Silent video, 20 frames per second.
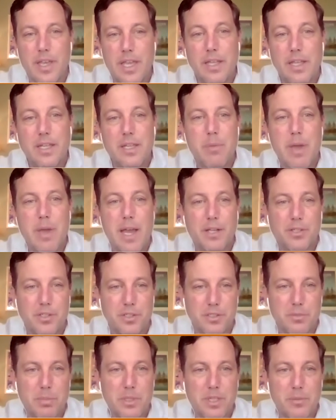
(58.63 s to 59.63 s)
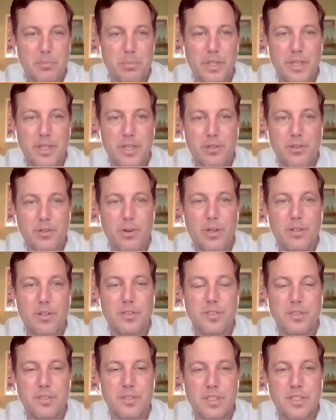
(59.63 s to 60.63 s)
eighty matches being played
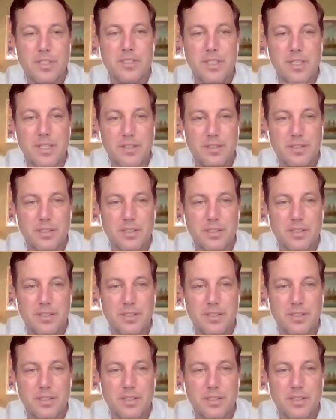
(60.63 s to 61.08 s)
across sixteen